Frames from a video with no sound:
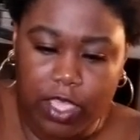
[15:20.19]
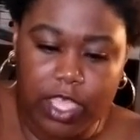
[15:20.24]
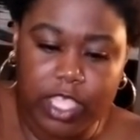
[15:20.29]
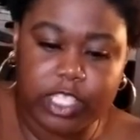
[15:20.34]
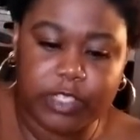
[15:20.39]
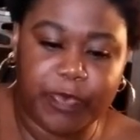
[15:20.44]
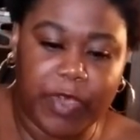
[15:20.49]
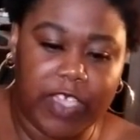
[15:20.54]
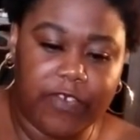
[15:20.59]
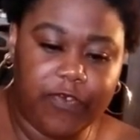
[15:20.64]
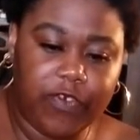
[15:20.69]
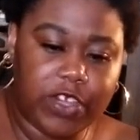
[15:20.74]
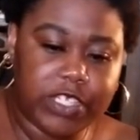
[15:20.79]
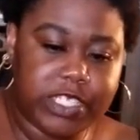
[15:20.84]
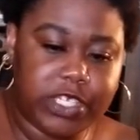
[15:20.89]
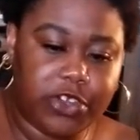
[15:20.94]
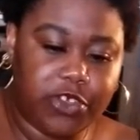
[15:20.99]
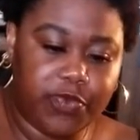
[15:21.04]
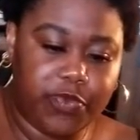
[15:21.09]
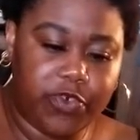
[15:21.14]
It's my first
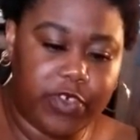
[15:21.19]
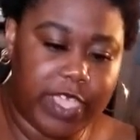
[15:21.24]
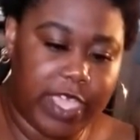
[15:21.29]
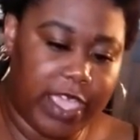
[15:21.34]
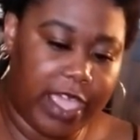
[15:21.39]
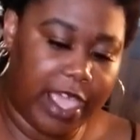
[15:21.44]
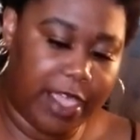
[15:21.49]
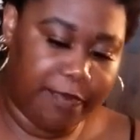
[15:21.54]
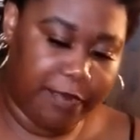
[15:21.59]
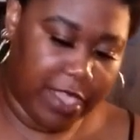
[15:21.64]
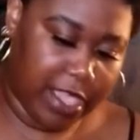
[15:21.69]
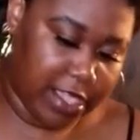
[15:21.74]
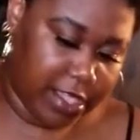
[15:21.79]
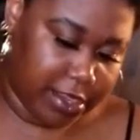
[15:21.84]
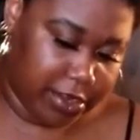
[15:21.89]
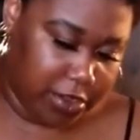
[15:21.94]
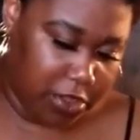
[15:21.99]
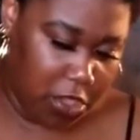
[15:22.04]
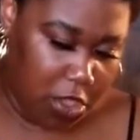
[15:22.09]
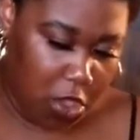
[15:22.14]
little bouquet I
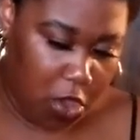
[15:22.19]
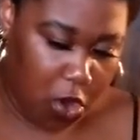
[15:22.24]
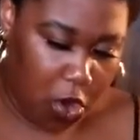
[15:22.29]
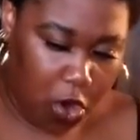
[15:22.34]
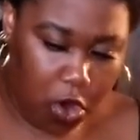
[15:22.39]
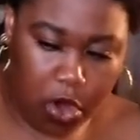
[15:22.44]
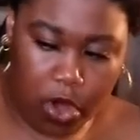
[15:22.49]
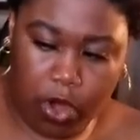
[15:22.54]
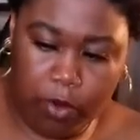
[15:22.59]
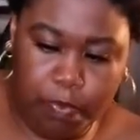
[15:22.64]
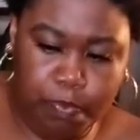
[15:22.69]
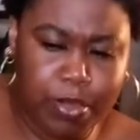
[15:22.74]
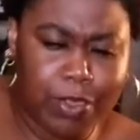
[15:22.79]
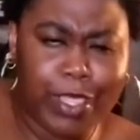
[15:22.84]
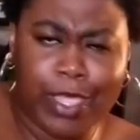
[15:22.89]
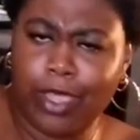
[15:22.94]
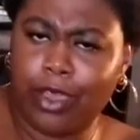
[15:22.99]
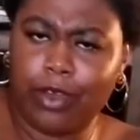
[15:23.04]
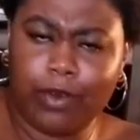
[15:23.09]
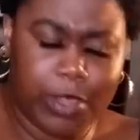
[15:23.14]
made or
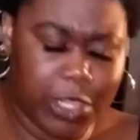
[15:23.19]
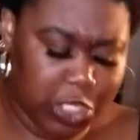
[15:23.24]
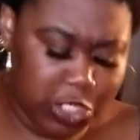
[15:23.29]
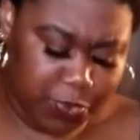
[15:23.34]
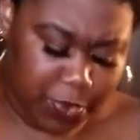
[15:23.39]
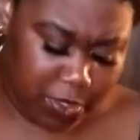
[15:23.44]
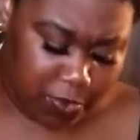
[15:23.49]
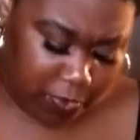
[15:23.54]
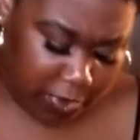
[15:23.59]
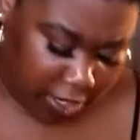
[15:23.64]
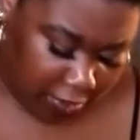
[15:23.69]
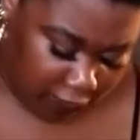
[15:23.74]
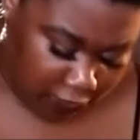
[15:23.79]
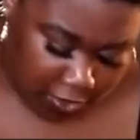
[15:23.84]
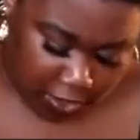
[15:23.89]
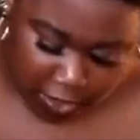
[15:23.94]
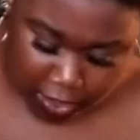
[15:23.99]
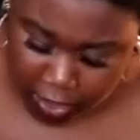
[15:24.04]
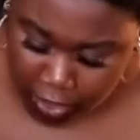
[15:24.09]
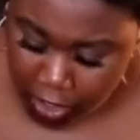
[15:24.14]
plant arrangement,
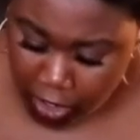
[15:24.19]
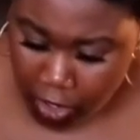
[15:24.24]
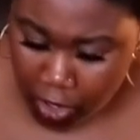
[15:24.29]
whatever,